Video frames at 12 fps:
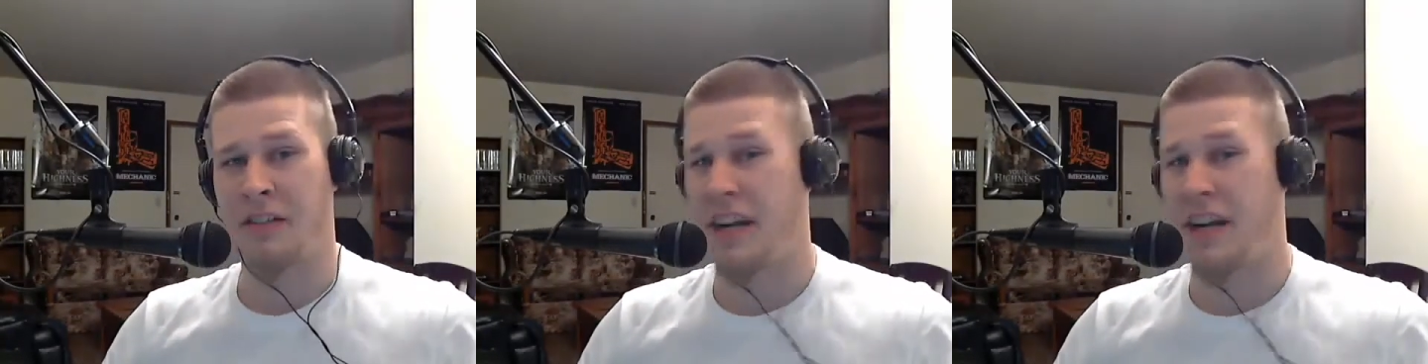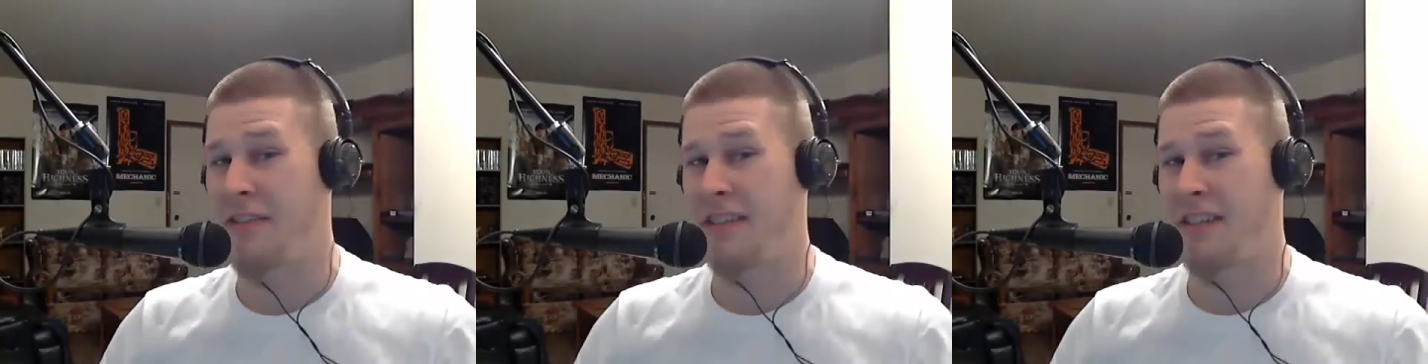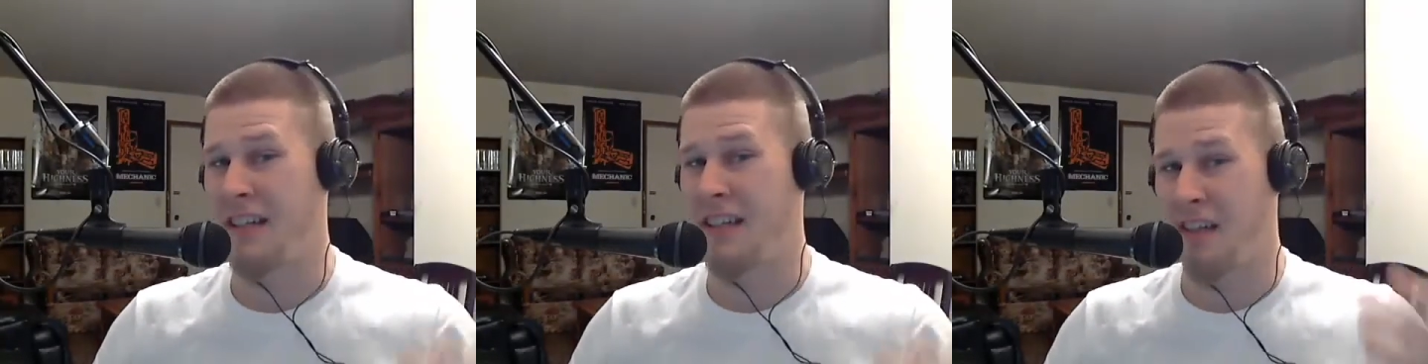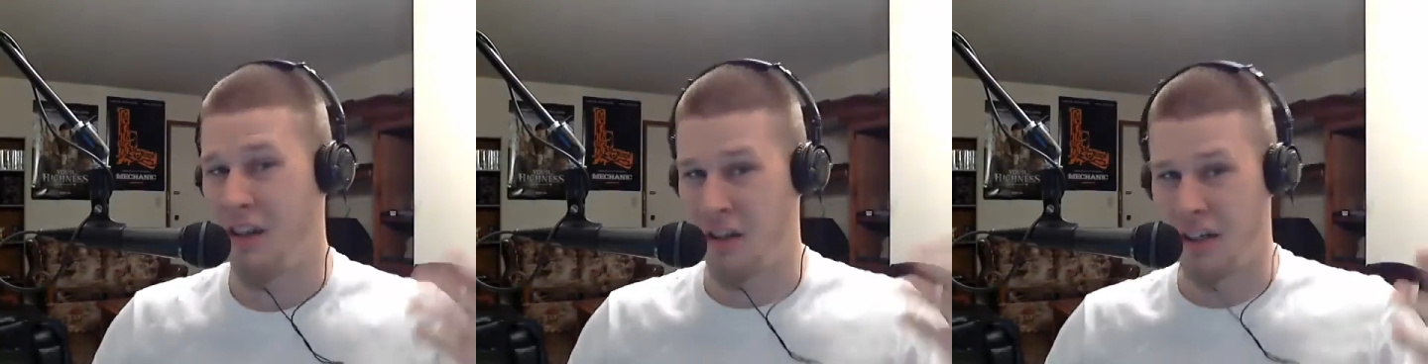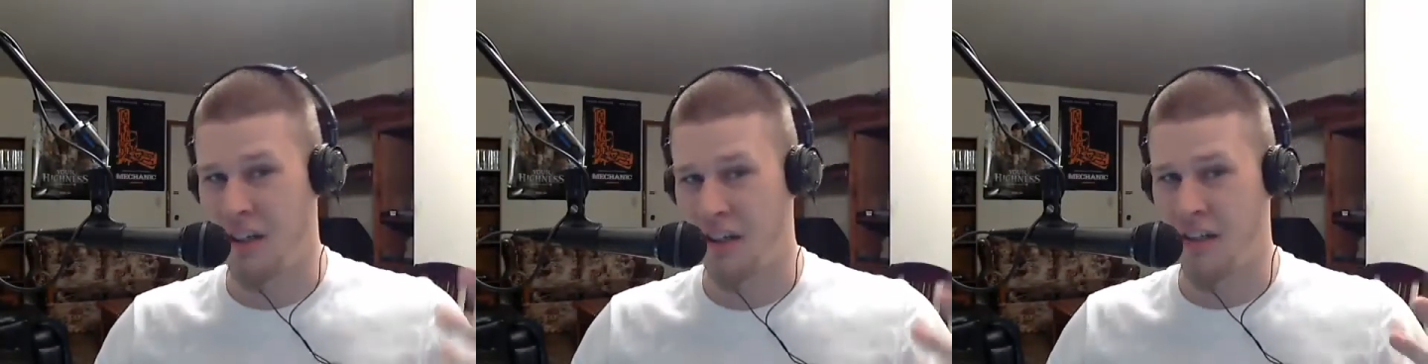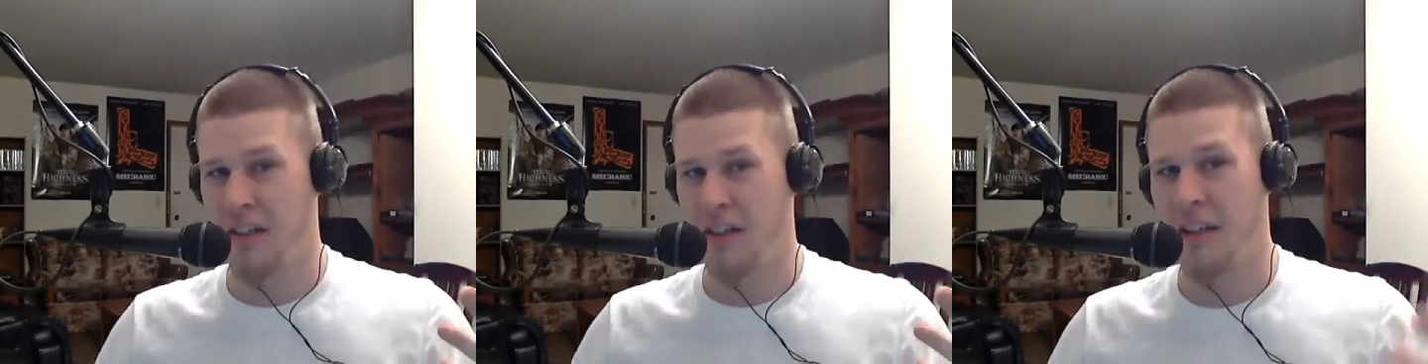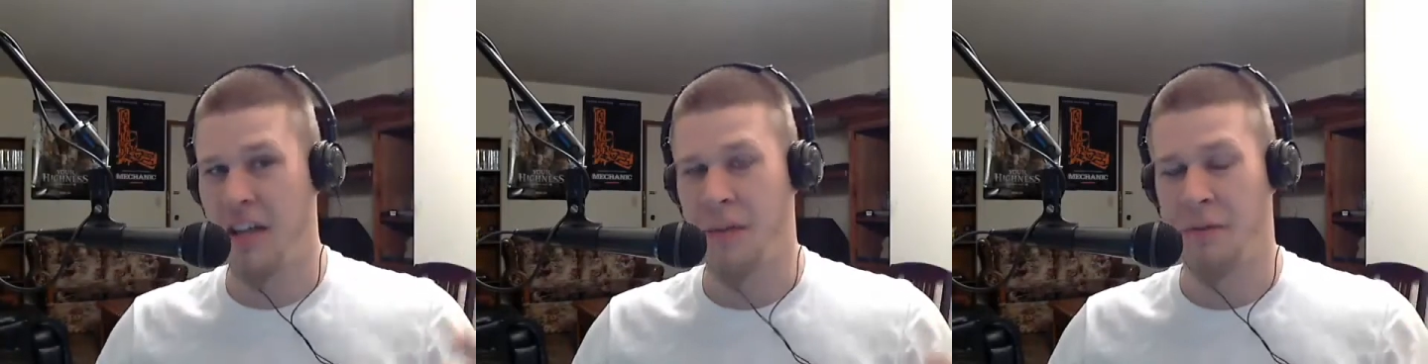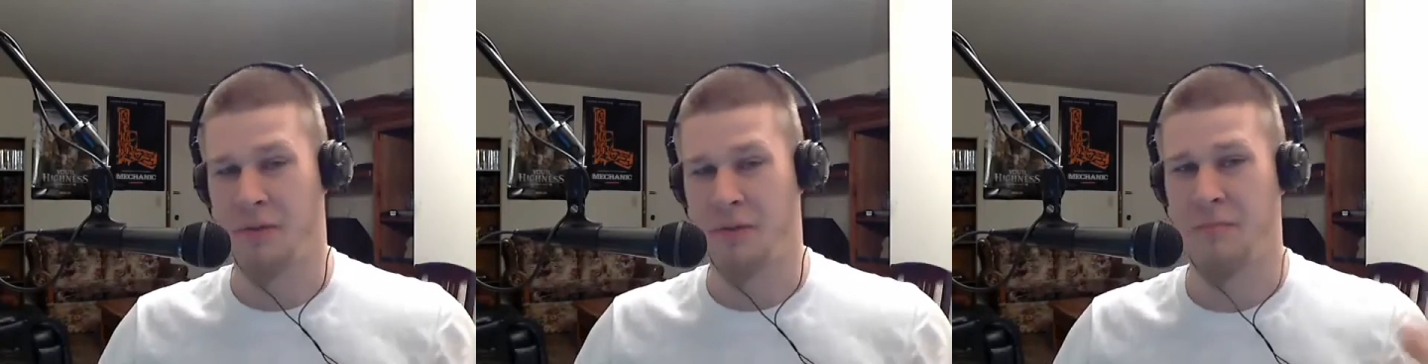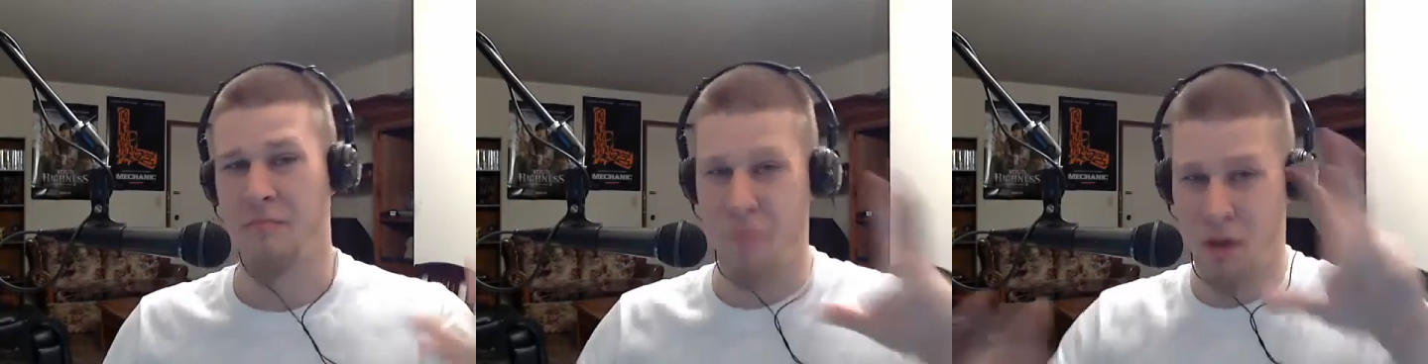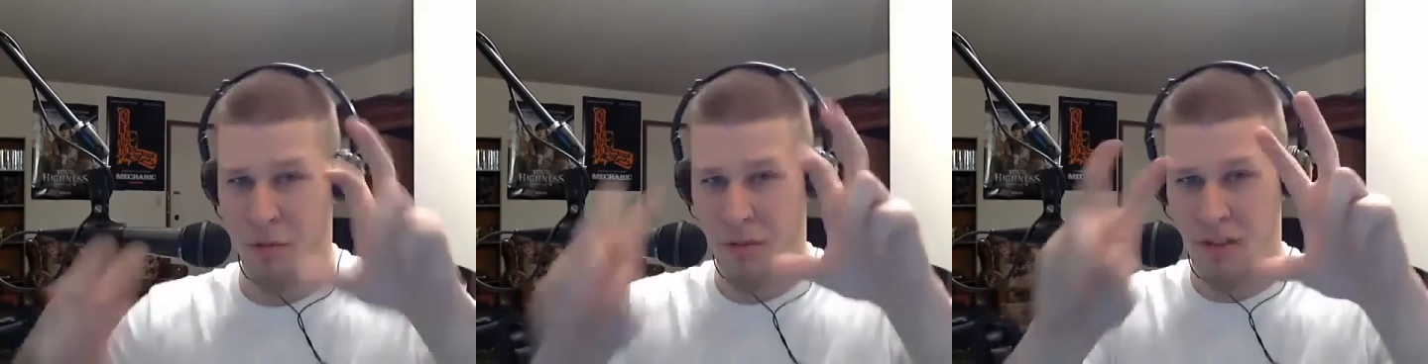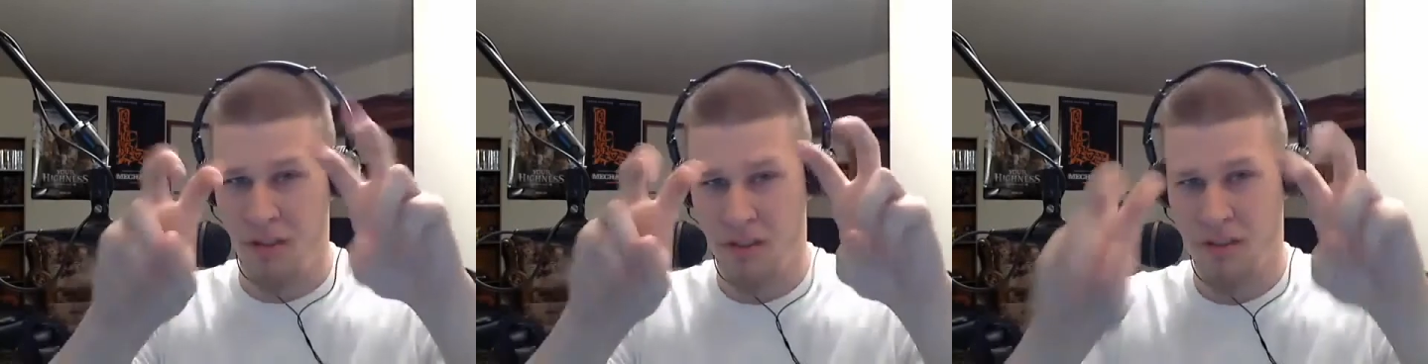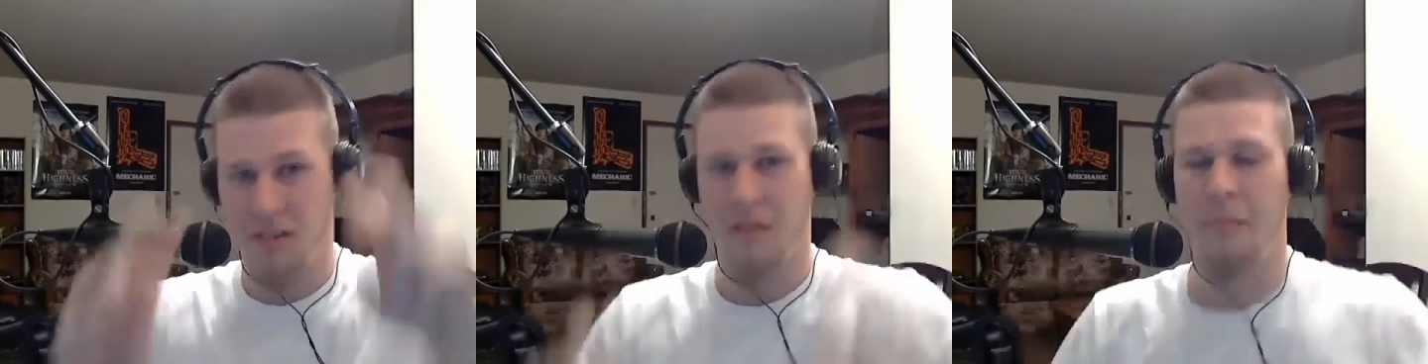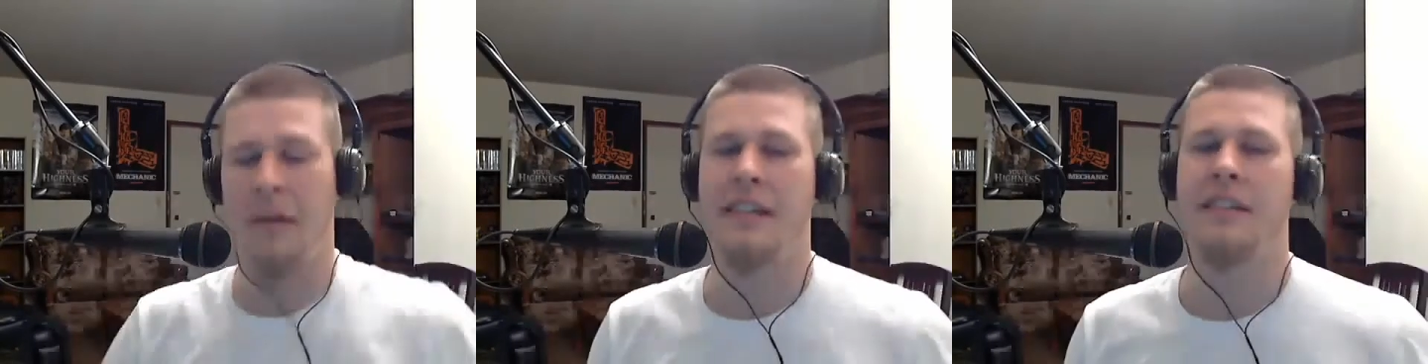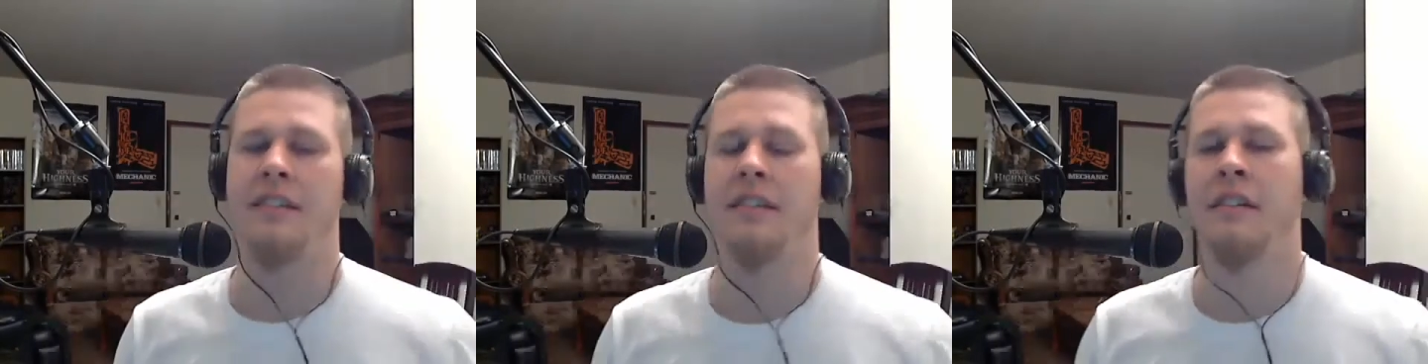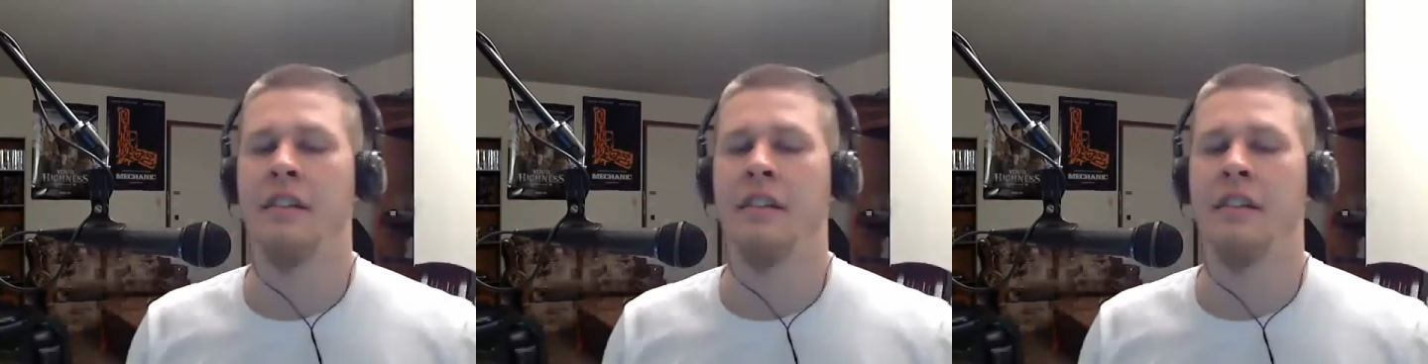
And I've seen longer cables with mobile mice.